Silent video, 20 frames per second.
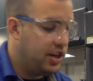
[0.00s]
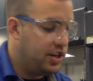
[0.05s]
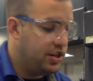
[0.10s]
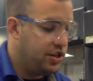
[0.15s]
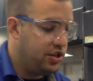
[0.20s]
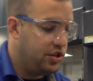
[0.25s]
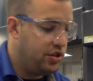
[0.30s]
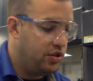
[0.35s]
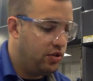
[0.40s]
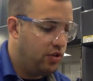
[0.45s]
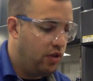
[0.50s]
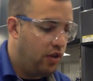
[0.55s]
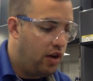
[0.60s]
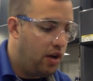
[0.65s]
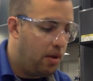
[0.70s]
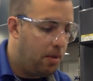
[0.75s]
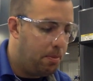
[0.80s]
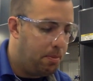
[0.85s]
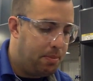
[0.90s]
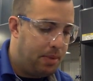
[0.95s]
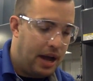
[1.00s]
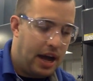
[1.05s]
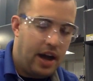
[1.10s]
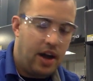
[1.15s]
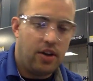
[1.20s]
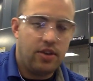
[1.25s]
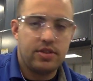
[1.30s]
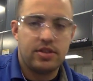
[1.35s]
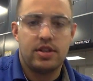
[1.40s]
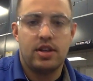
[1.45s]
it to
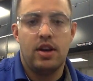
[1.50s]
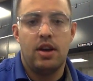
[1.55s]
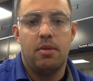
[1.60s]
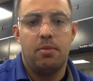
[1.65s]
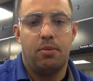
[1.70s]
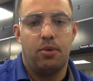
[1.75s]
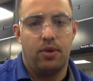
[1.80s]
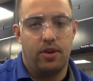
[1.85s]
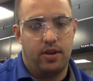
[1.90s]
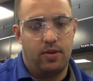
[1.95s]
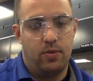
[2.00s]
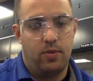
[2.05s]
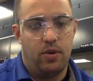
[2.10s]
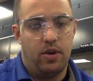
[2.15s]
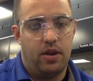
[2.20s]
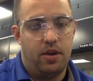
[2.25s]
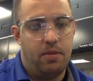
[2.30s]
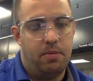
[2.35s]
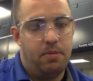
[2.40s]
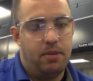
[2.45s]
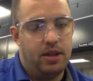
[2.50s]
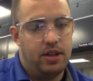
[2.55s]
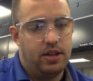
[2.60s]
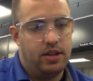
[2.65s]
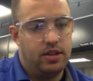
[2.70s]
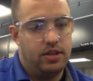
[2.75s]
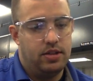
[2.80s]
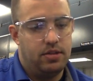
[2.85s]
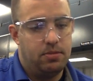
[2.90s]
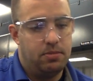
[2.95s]
about 0.1
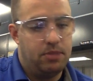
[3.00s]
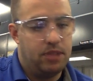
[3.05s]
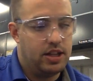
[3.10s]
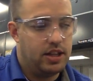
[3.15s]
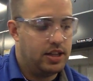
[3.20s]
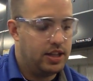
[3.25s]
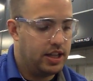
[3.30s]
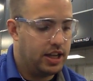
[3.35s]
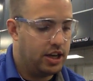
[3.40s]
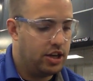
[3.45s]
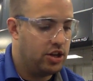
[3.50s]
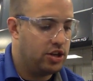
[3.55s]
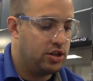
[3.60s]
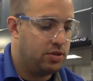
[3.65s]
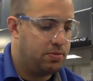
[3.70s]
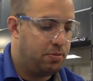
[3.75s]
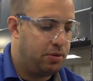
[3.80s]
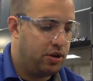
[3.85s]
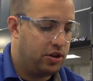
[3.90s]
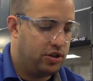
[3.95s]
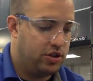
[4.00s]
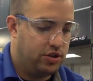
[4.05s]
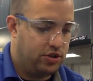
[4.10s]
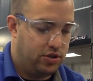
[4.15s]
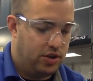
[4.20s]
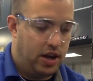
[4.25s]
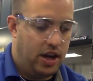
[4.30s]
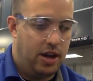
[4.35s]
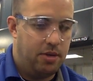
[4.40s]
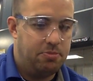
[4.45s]
milliliters per
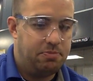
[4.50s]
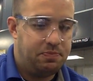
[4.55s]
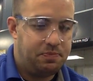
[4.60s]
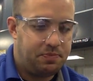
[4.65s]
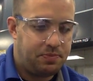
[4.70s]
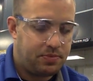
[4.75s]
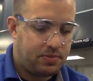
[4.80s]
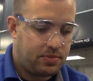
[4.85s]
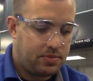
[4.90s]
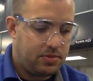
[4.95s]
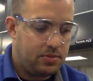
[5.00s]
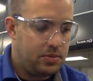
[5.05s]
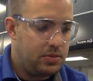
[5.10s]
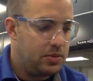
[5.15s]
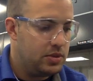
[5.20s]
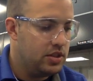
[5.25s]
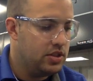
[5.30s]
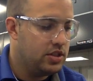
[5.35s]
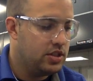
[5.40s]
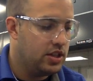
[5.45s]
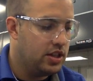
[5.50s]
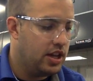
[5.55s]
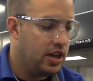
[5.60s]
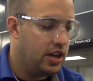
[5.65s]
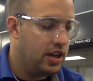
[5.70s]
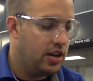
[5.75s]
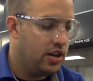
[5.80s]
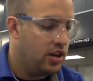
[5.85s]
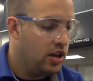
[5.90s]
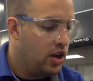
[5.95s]
drop. So
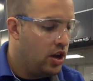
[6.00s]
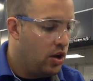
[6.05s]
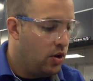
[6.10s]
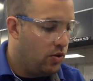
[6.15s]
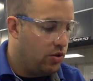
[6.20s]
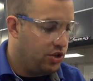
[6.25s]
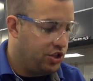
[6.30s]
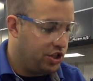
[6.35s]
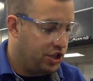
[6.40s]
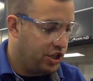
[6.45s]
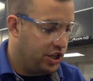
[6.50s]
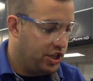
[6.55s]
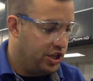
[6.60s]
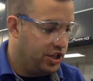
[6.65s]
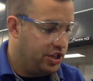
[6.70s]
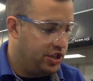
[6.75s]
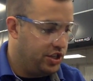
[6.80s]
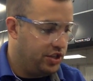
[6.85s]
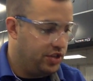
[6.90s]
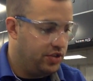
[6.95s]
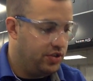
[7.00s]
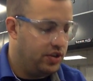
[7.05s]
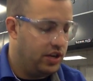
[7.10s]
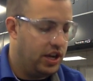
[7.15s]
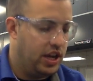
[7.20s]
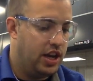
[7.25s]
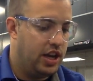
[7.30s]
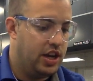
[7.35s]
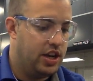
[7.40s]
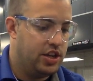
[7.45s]
then what you're going to do
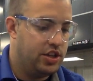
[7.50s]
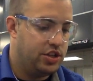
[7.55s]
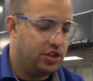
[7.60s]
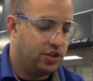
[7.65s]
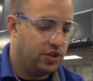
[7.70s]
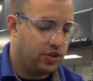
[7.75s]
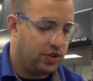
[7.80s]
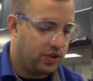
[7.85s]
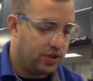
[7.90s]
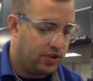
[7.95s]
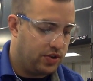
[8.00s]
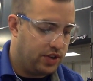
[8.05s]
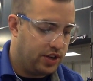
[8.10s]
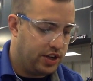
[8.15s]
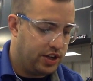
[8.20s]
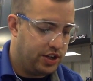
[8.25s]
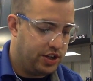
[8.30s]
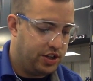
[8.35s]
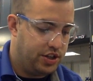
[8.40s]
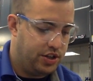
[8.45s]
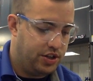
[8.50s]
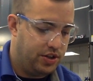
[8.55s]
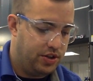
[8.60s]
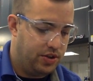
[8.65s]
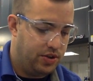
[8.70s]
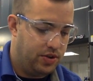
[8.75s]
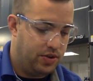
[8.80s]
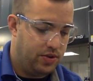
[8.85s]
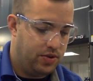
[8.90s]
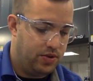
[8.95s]
is you're going
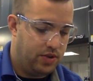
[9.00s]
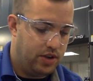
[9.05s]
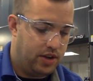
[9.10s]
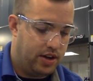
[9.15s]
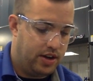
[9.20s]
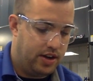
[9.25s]
to,